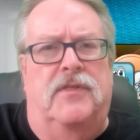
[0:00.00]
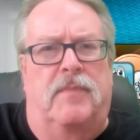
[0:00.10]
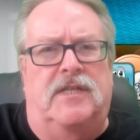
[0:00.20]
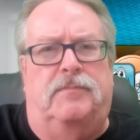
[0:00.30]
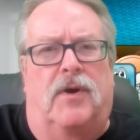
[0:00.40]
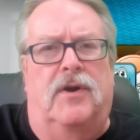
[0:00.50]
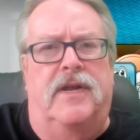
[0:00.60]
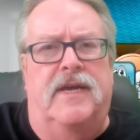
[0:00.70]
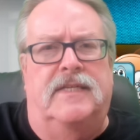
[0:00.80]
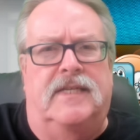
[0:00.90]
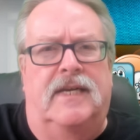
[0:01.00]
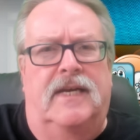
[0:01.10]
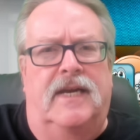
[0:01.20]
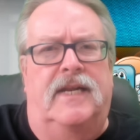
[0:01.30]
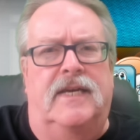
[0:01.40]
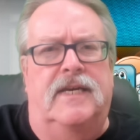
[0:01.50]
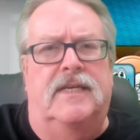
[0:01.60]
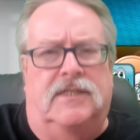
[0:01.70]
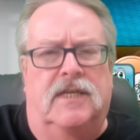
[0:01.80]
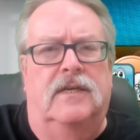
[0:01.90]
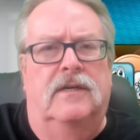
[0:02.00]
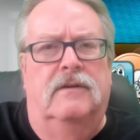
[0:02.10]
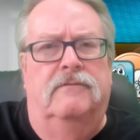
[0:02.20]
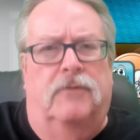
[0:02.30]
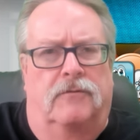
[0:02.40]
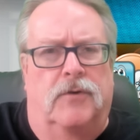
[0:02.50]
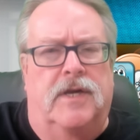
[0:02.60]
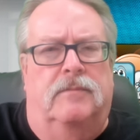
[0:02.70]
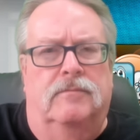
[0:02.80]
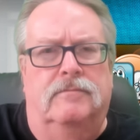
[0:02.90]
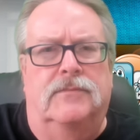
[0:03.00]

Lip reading: The best part is, it is for free.